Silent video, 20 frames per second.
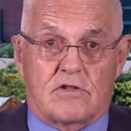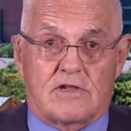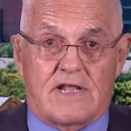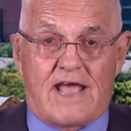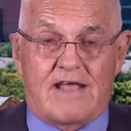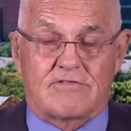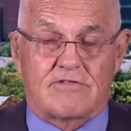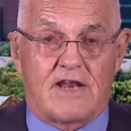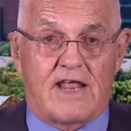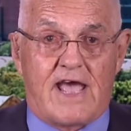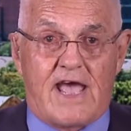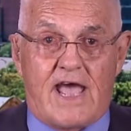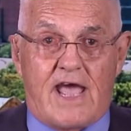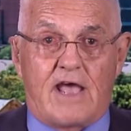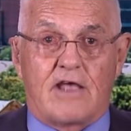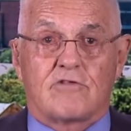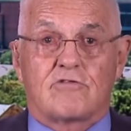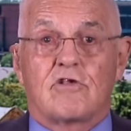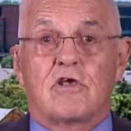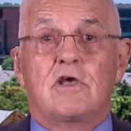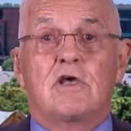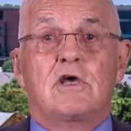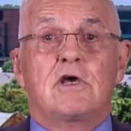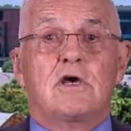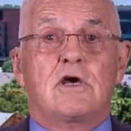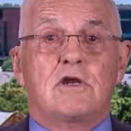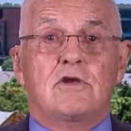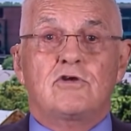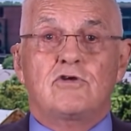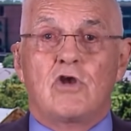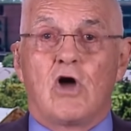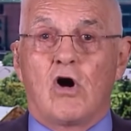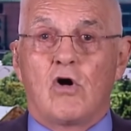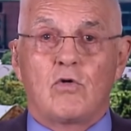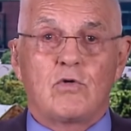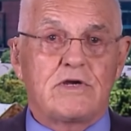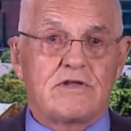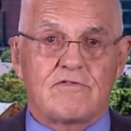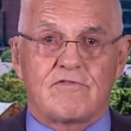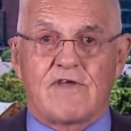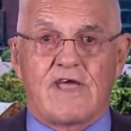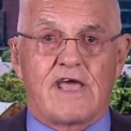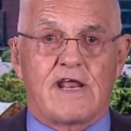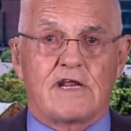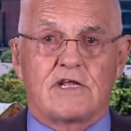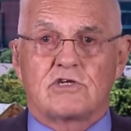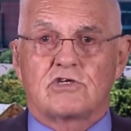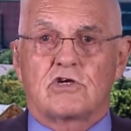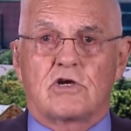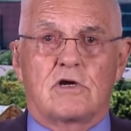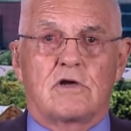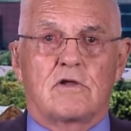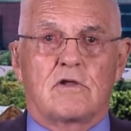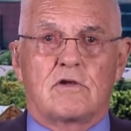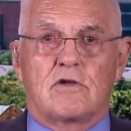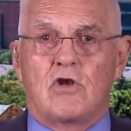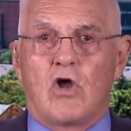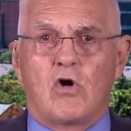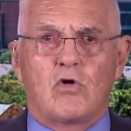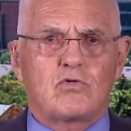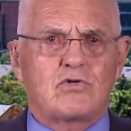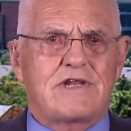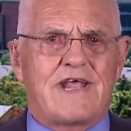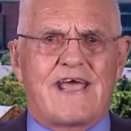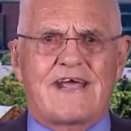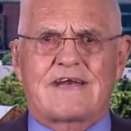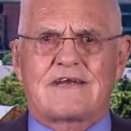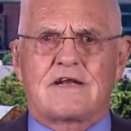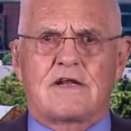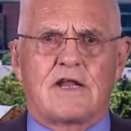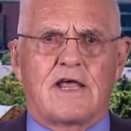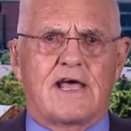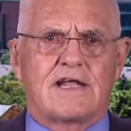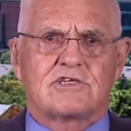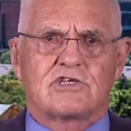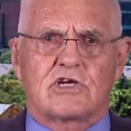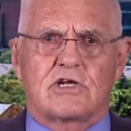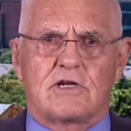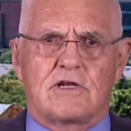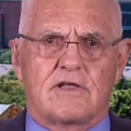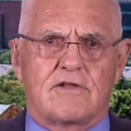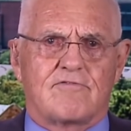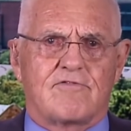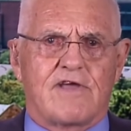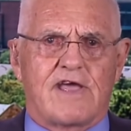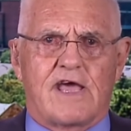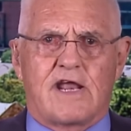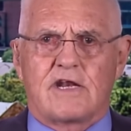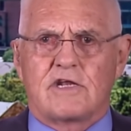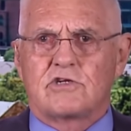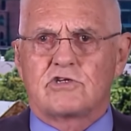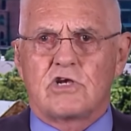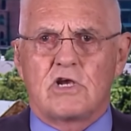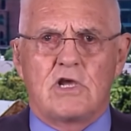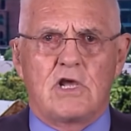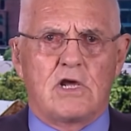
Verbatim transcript: Tesla has no advantage no technological advantage,